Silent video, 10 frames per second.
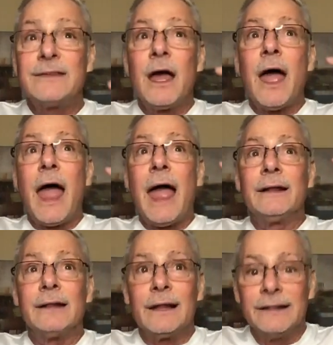And
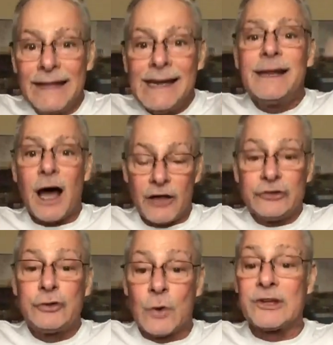epiphanies
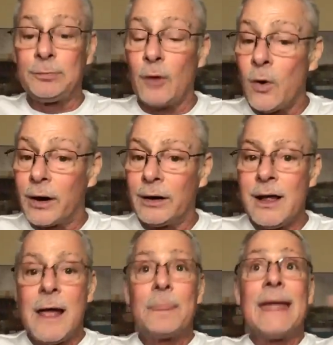lead us to
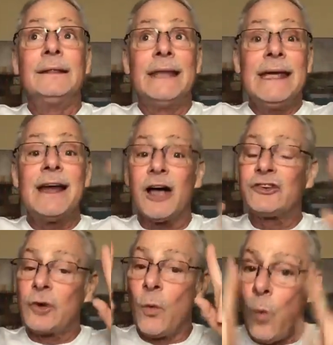explore.
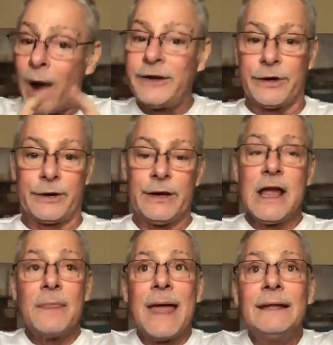They lead us to
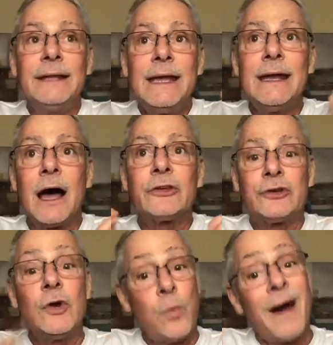wonder.
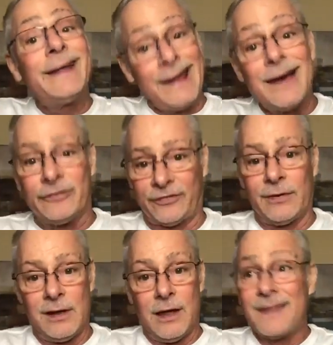They lead us to
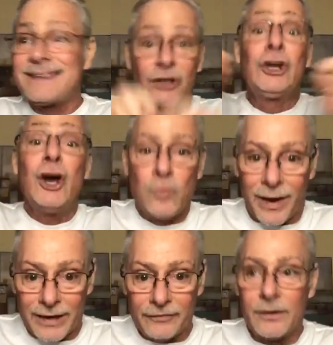what if.
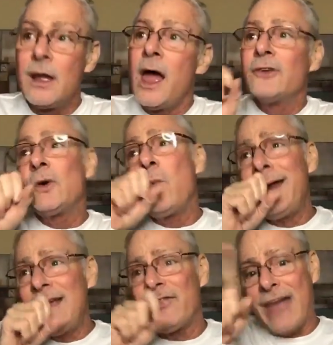This is a good what
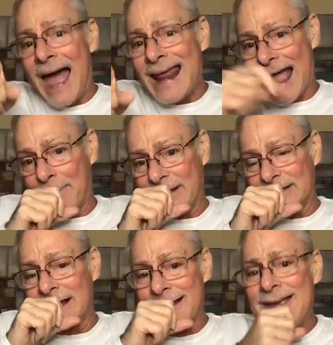if. So what
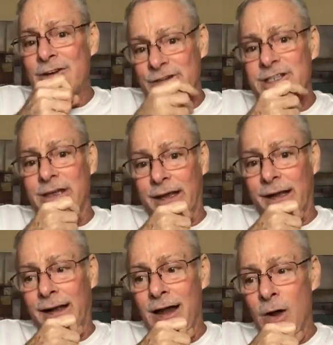if that happens?
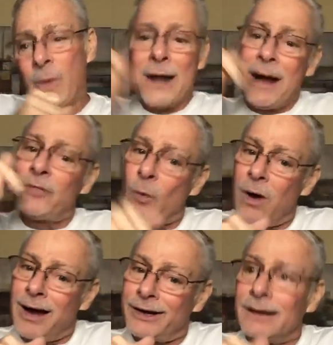Interesting.
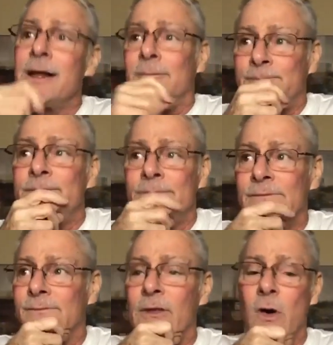What about the
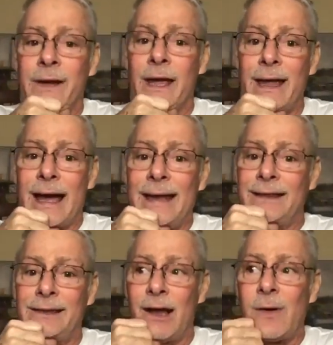water?
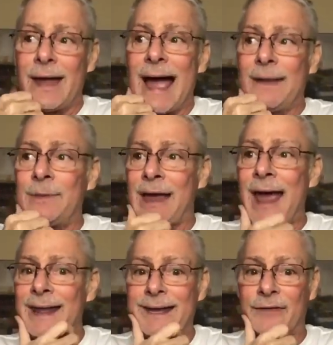Okay,
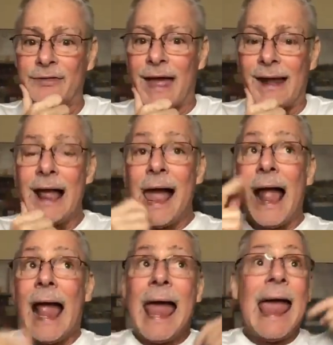I kind of
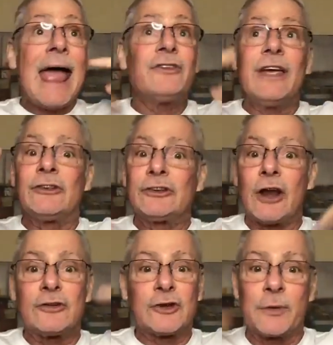get that.
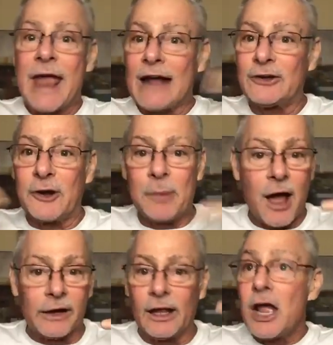As it starts
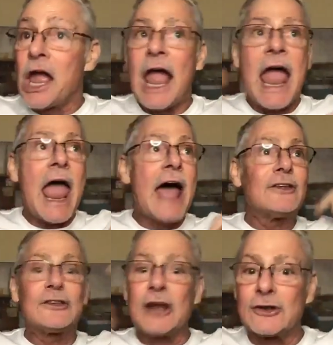to react in your body,
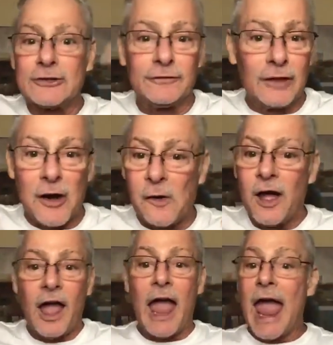as it
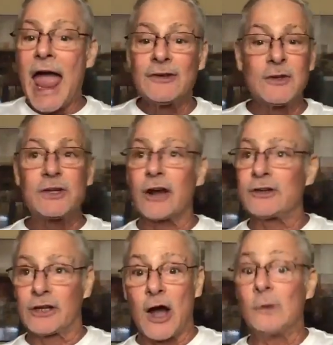starts to flow,
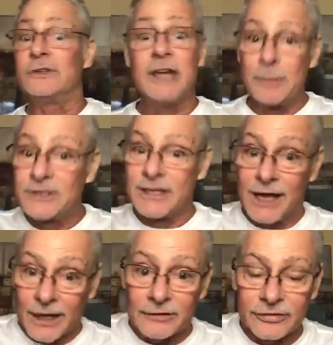as you start to
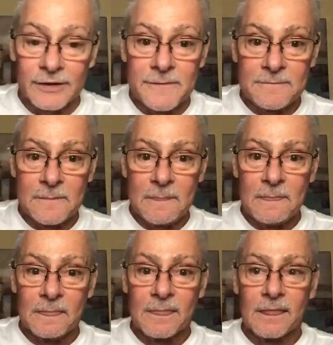go,
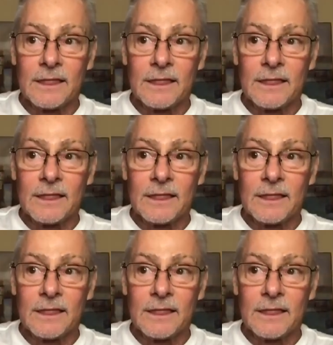WTF,